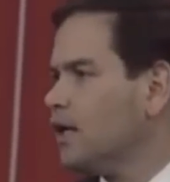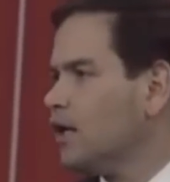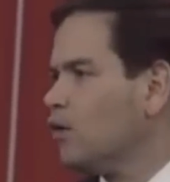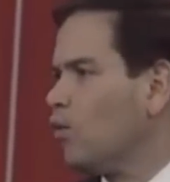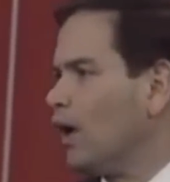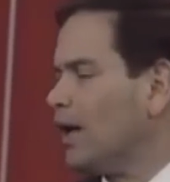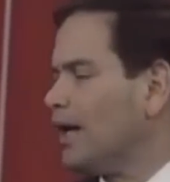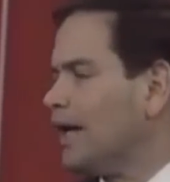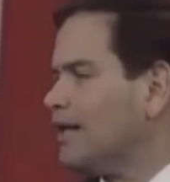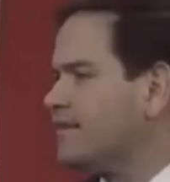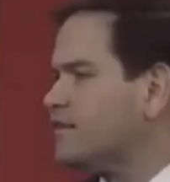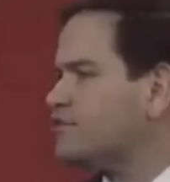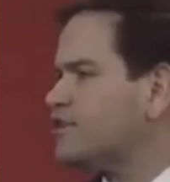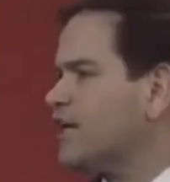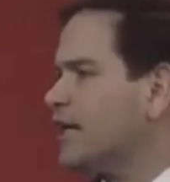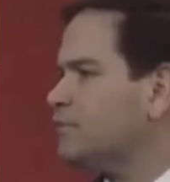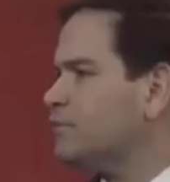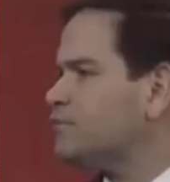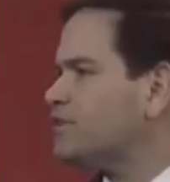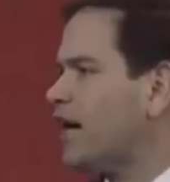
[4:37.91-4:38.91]
while at the
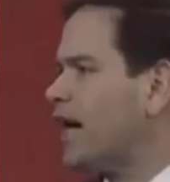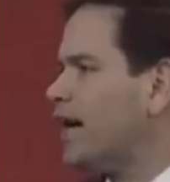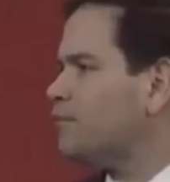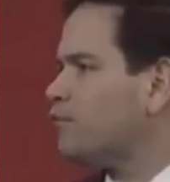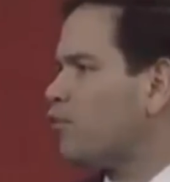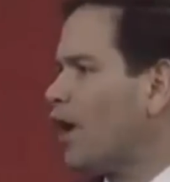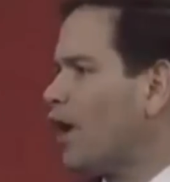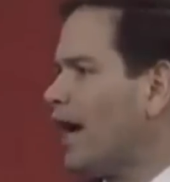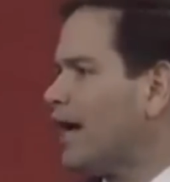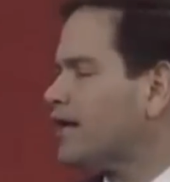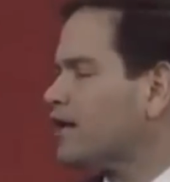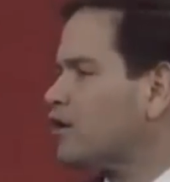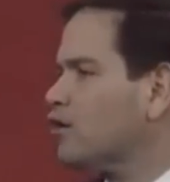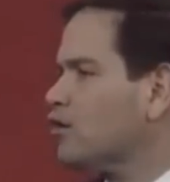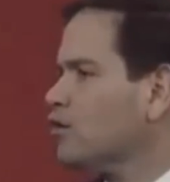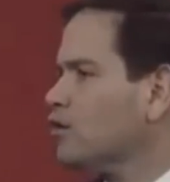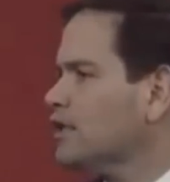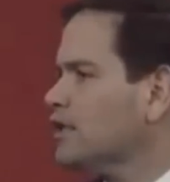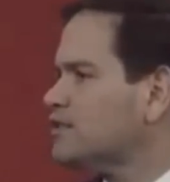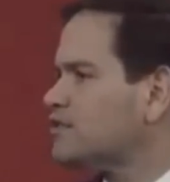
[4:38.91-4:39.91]
same time
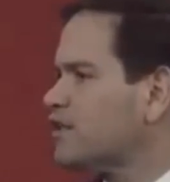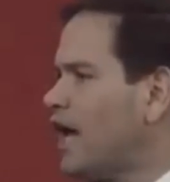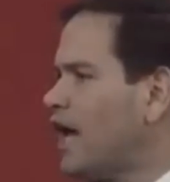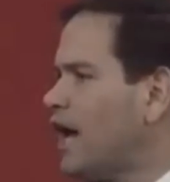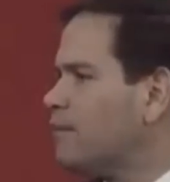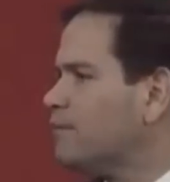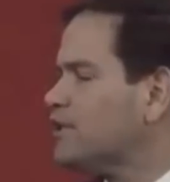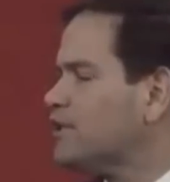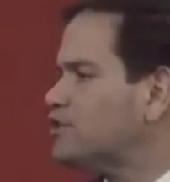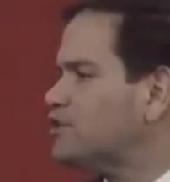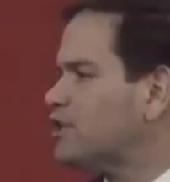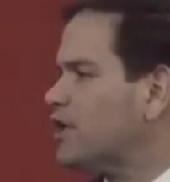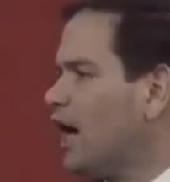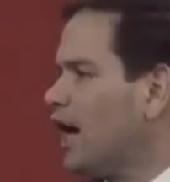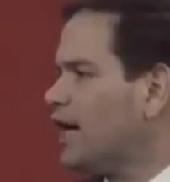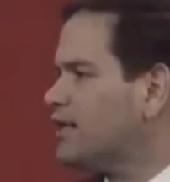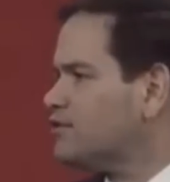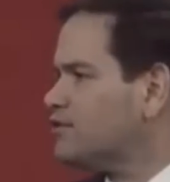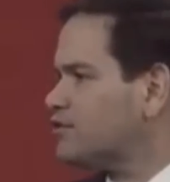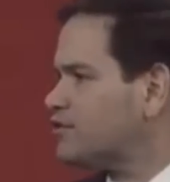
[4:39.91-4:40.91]
radical Islamic
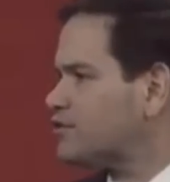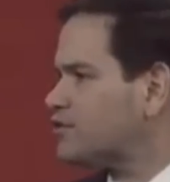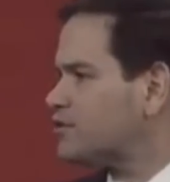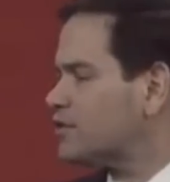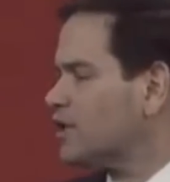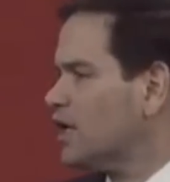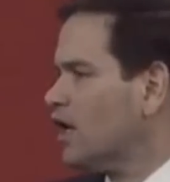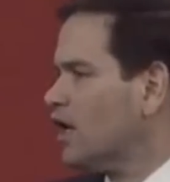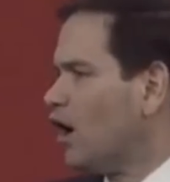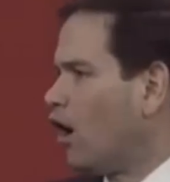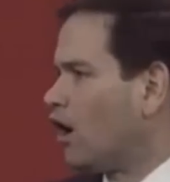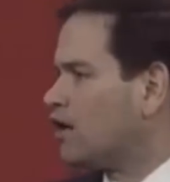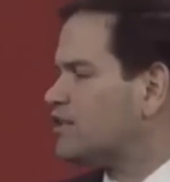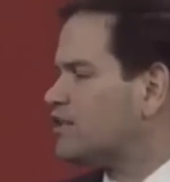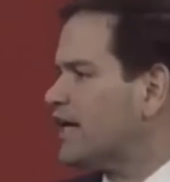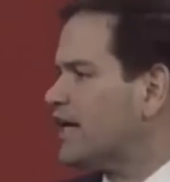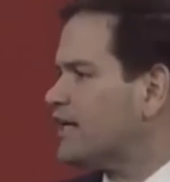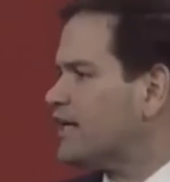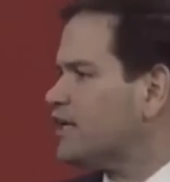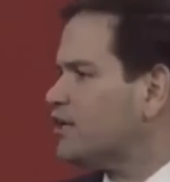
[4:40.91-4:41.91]
jihadists are
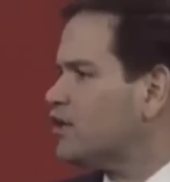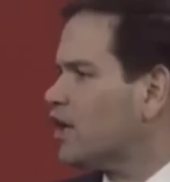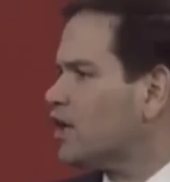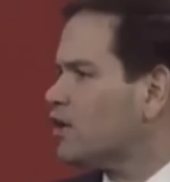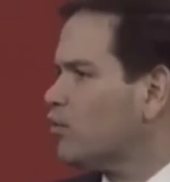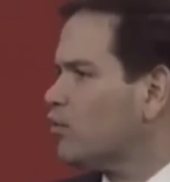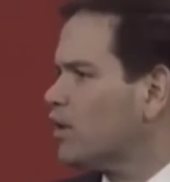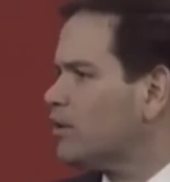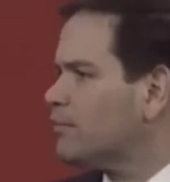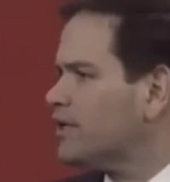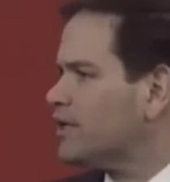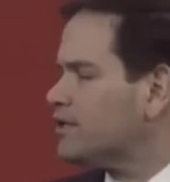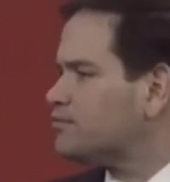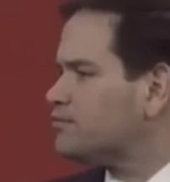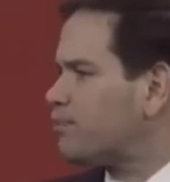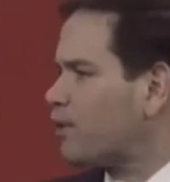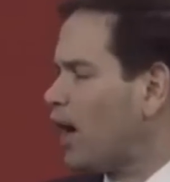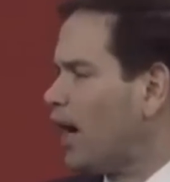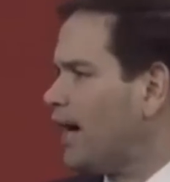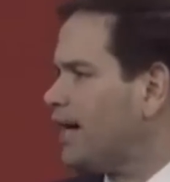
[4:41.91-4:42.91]
taking young women as
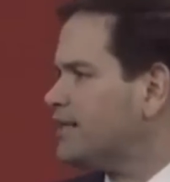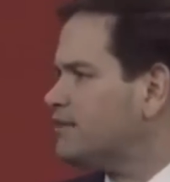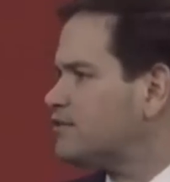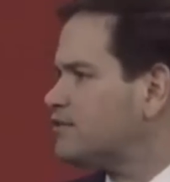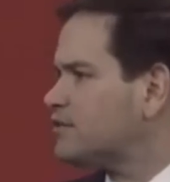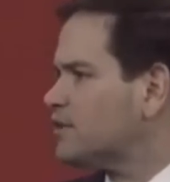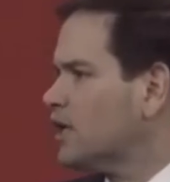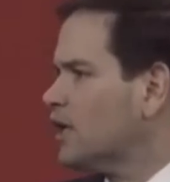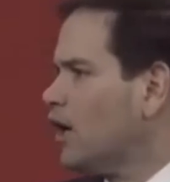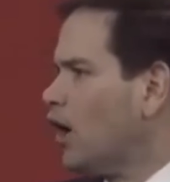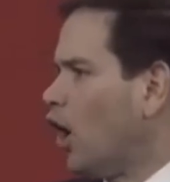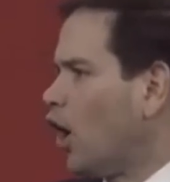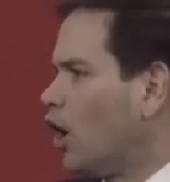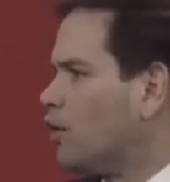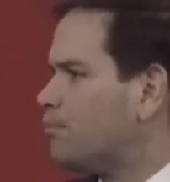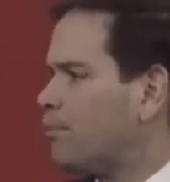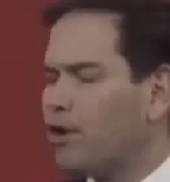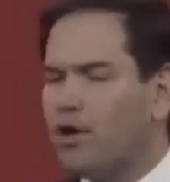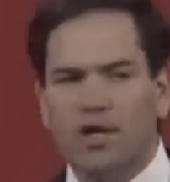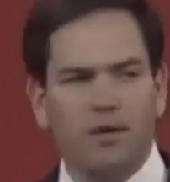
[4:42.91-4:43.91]
brides, are
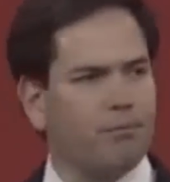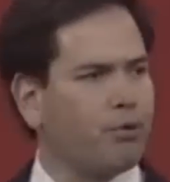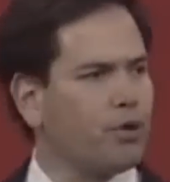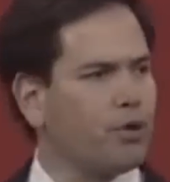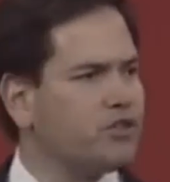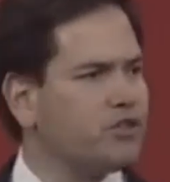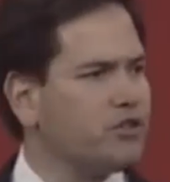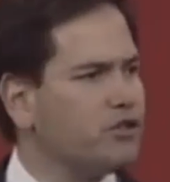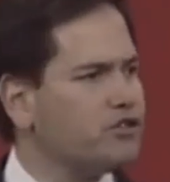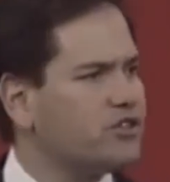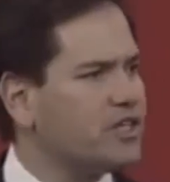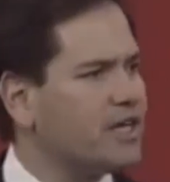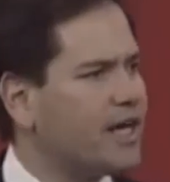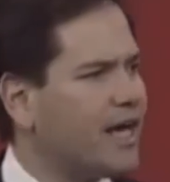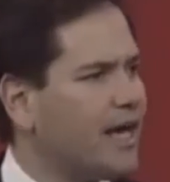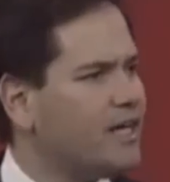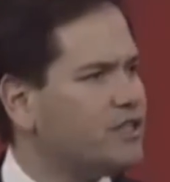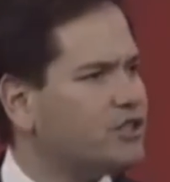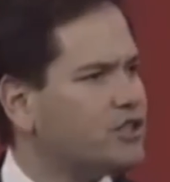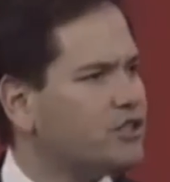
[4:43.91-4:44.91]
burning prisoners in
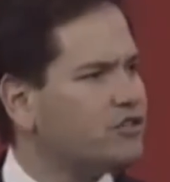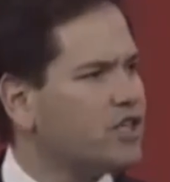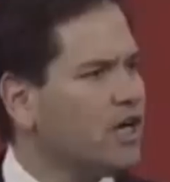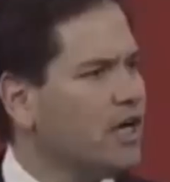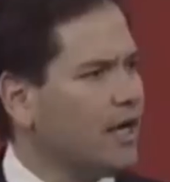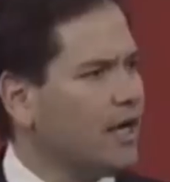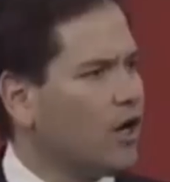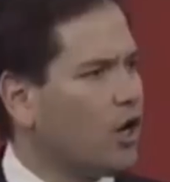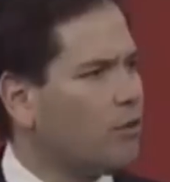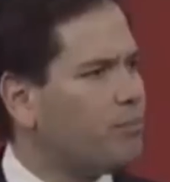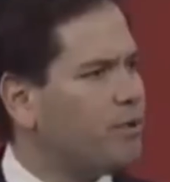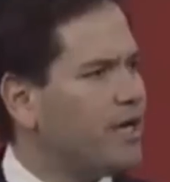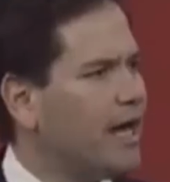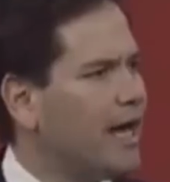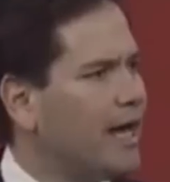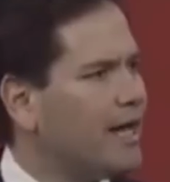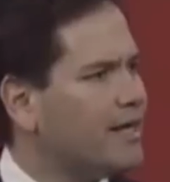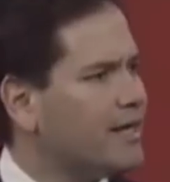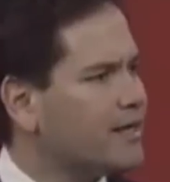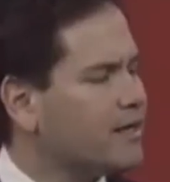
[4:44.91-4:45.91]
cages, and are
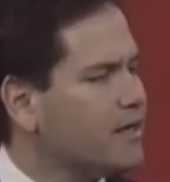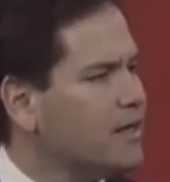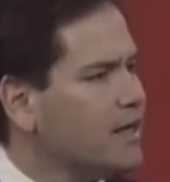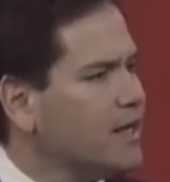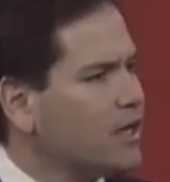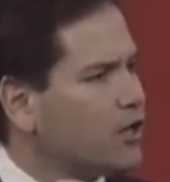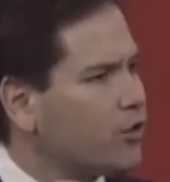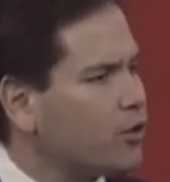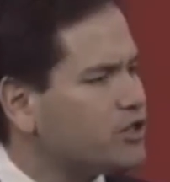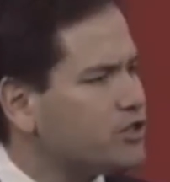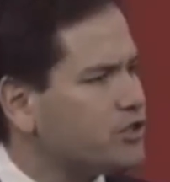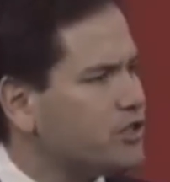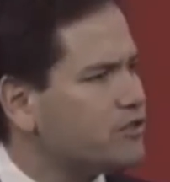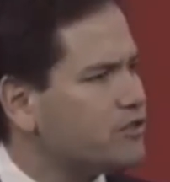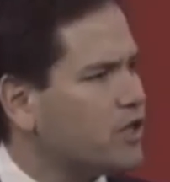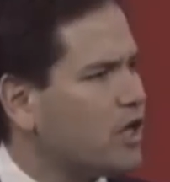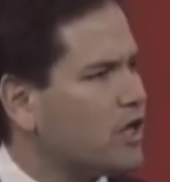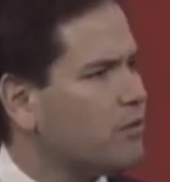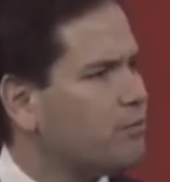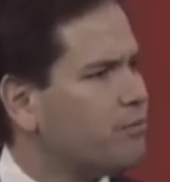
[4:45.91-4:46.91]
beheading
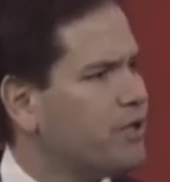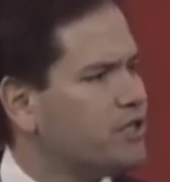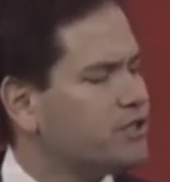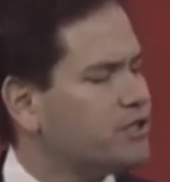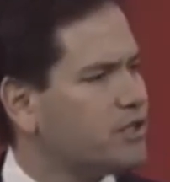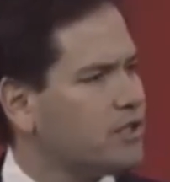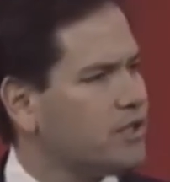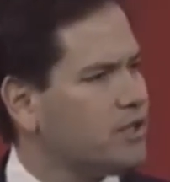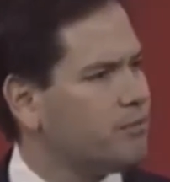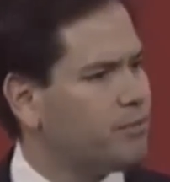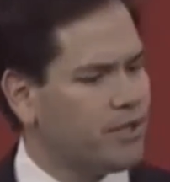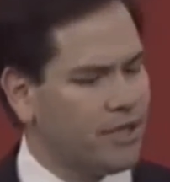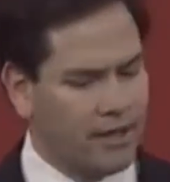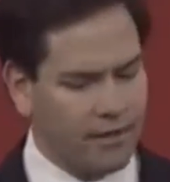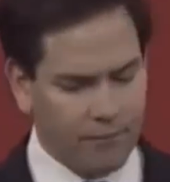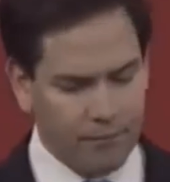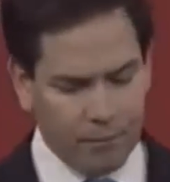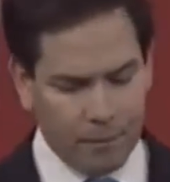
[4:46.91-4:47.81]
Christians on a beach in Libya.